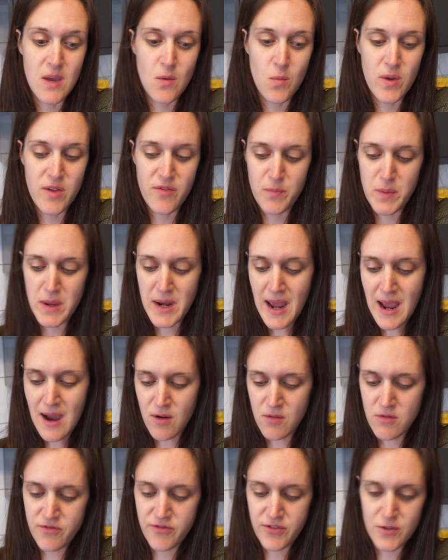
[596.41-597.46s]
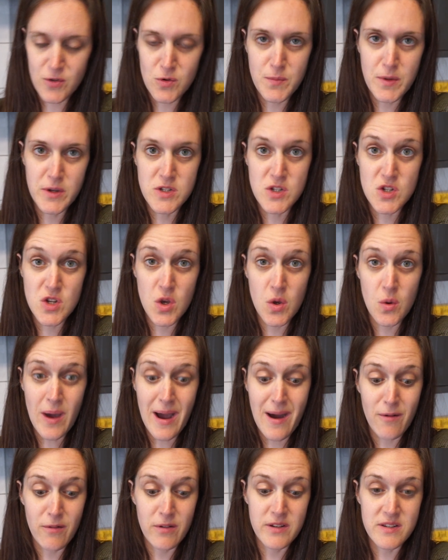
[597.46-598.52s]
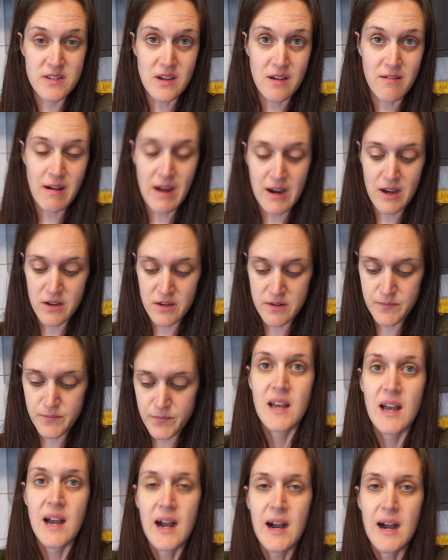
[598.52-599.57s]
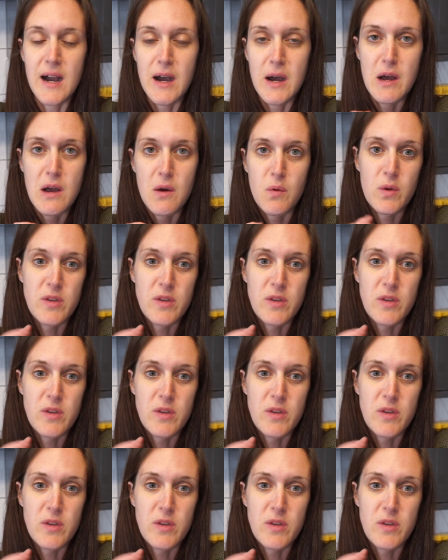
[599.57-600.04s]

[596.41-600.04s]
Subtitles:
We've been out for almost 2 hours, I reckon.